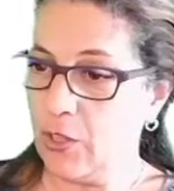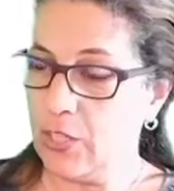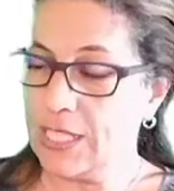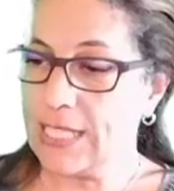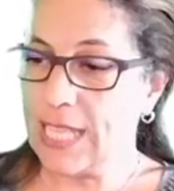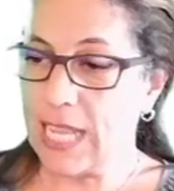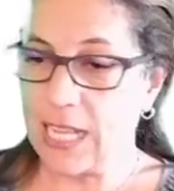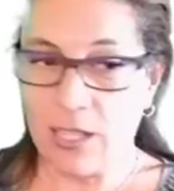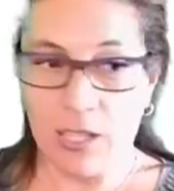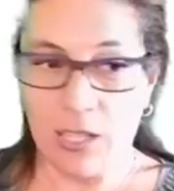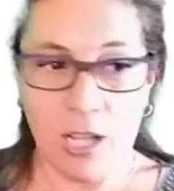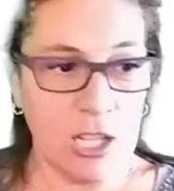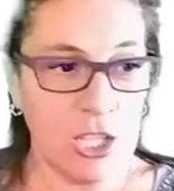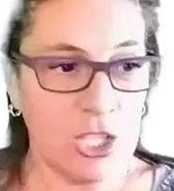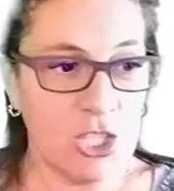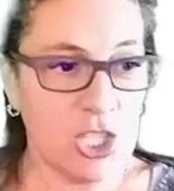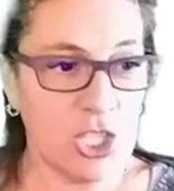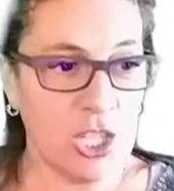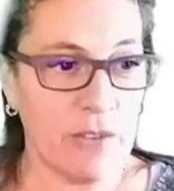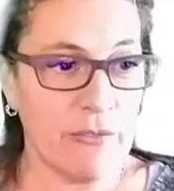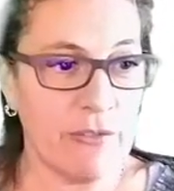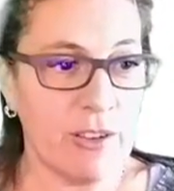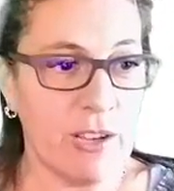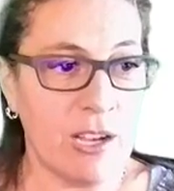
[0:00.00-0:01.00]

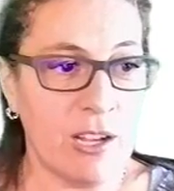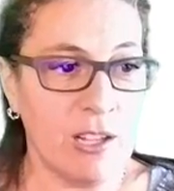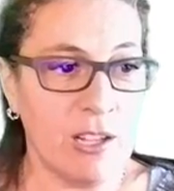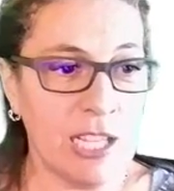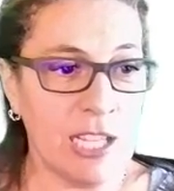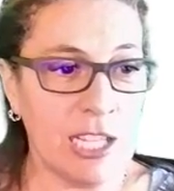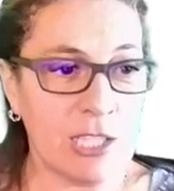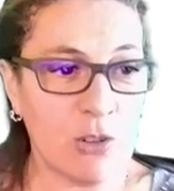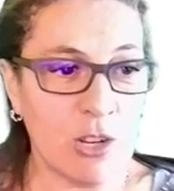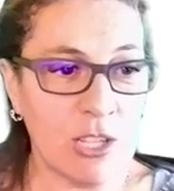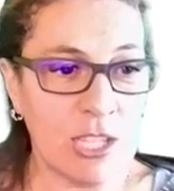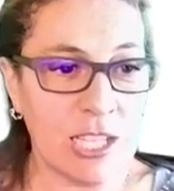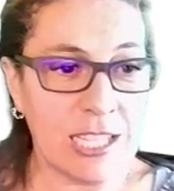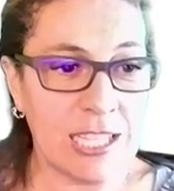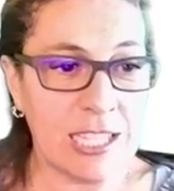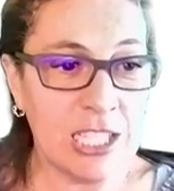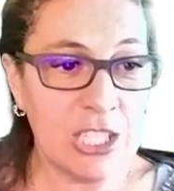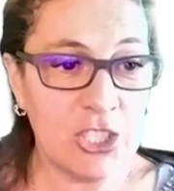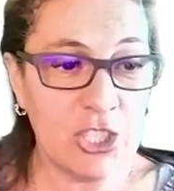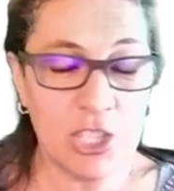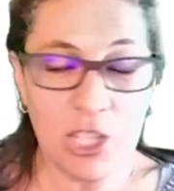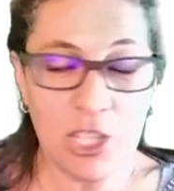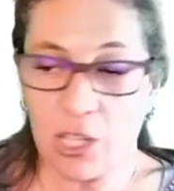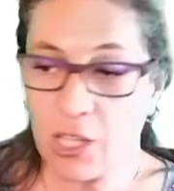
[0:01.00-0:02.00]
technology of electronic
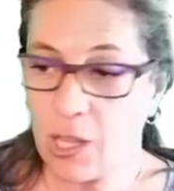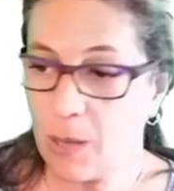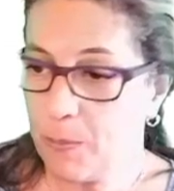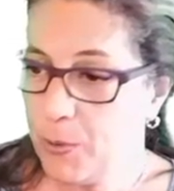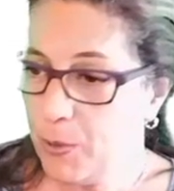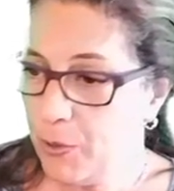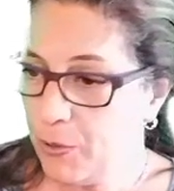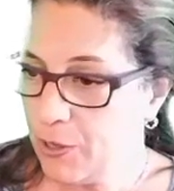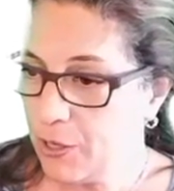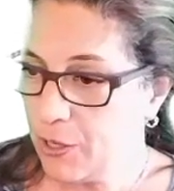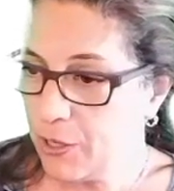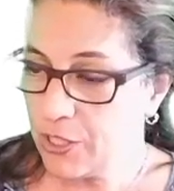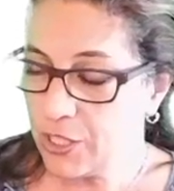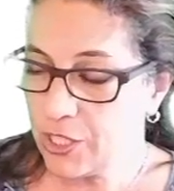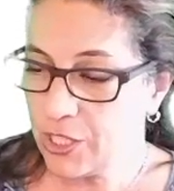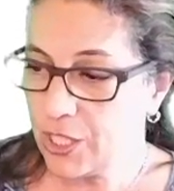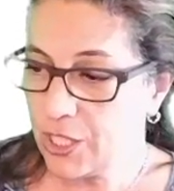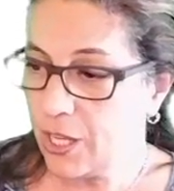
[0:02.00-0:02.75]
digital computers,